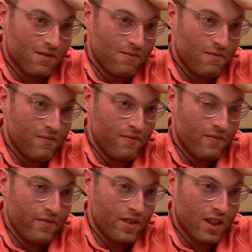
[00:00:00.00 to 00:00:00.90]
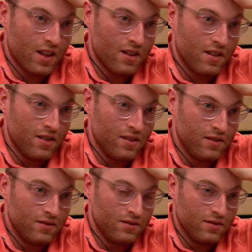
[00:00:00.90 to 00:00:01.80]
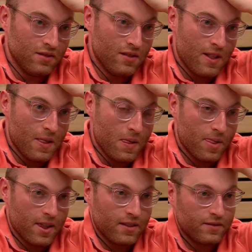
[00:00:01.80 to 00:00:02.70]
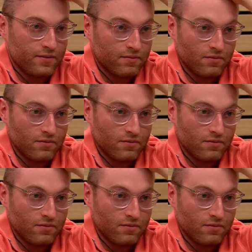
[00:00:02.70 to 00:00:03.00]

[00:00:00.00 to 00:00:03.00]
mean a lot. It sucks to hear. It's kind of where I thought this